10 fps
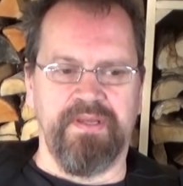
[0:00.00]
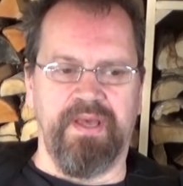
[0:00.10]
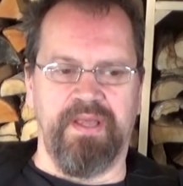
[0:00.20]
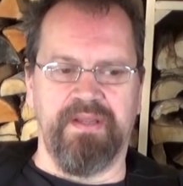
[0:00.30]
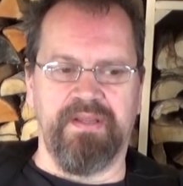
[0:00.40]

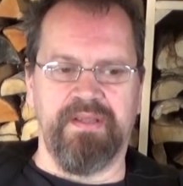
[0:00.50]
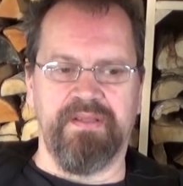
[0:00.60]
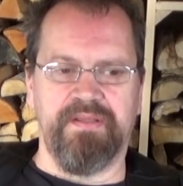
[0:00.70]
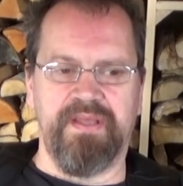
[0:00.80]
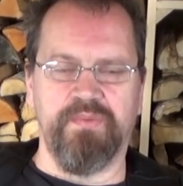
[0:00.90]
and
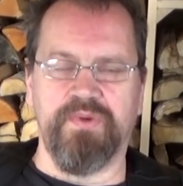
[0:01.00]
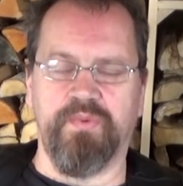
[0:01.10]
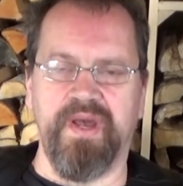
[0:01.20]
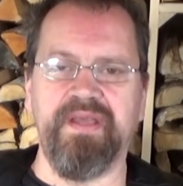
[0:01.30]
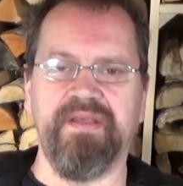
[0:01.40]
they were
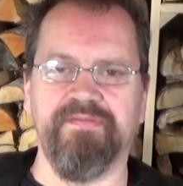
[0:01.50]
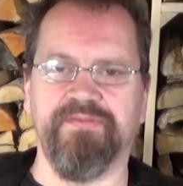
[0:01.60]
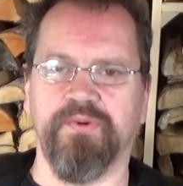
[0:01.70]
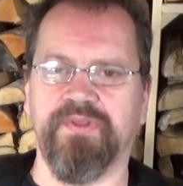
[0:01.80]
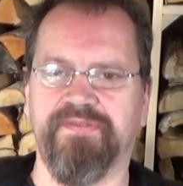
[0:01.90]
waiting
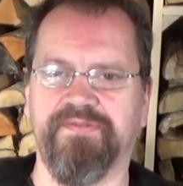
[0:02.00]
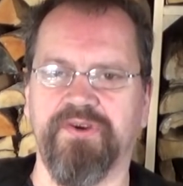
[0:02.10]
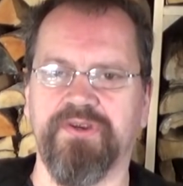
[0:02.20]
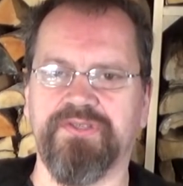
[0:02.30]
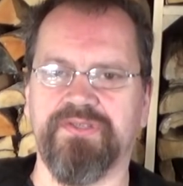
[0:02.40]
for the
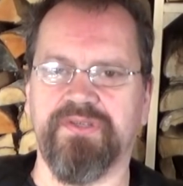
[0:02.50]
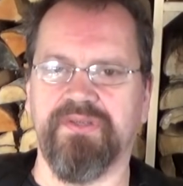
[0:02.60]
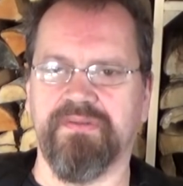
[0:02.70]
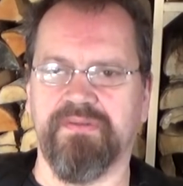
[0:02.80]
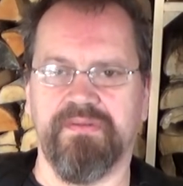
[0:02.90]
first
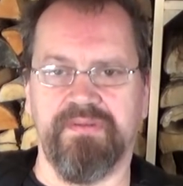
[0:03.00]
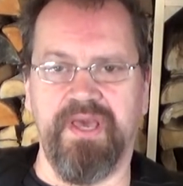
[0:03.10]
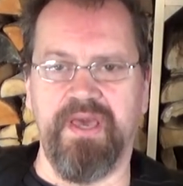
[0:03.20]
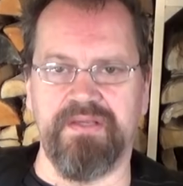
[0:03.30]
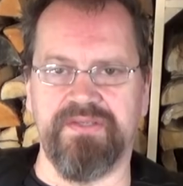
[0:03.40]

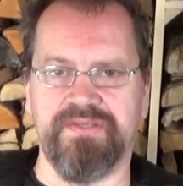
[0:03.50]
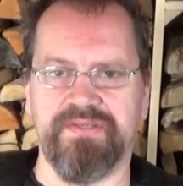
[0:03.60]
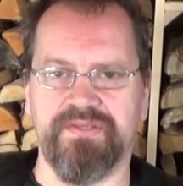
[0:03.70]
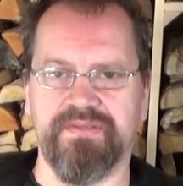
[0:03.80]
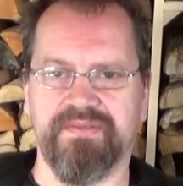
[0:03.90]

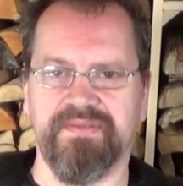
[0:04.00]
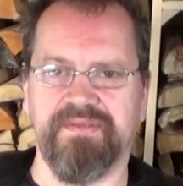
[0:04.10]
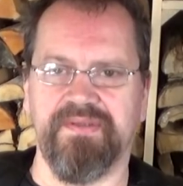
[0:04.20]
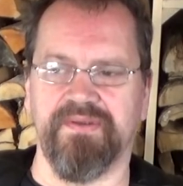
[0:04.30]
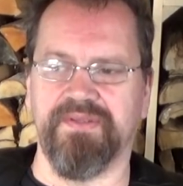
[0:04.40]
case,
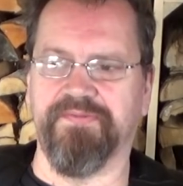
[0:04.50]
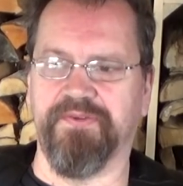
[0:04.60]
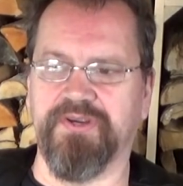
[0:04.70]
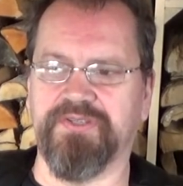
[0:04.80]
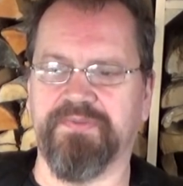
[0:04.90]
you know, the
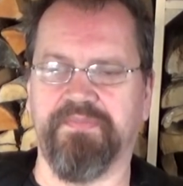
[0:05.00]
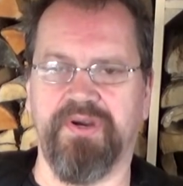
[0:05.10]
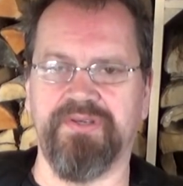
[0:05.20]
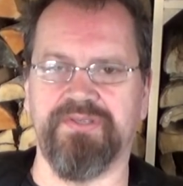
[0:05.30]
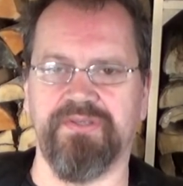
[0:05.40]
first
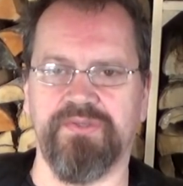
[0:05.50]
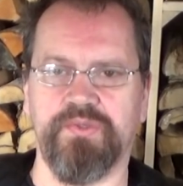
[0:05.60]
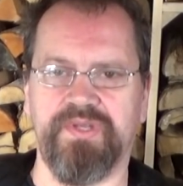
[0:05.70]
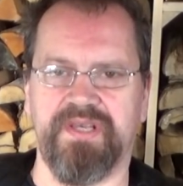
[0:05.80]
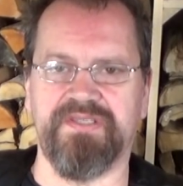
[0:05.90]
person to
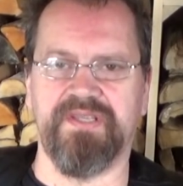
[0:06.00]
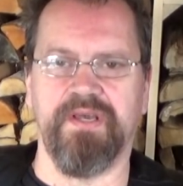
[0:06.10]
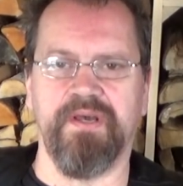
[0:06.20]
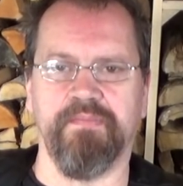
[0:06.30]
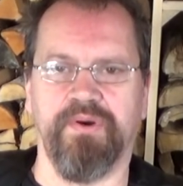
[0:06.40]
test
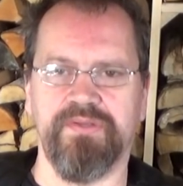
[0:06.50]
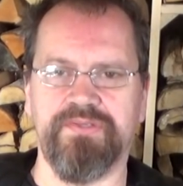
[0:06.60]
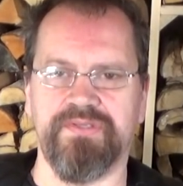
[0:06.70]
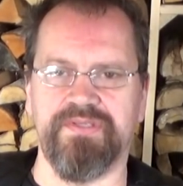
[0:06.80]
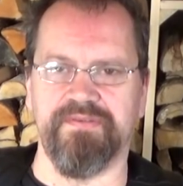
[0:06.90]

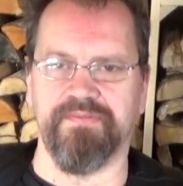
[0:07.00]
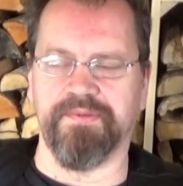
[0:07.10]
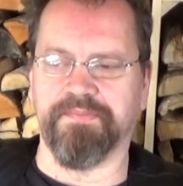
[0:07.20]
positive.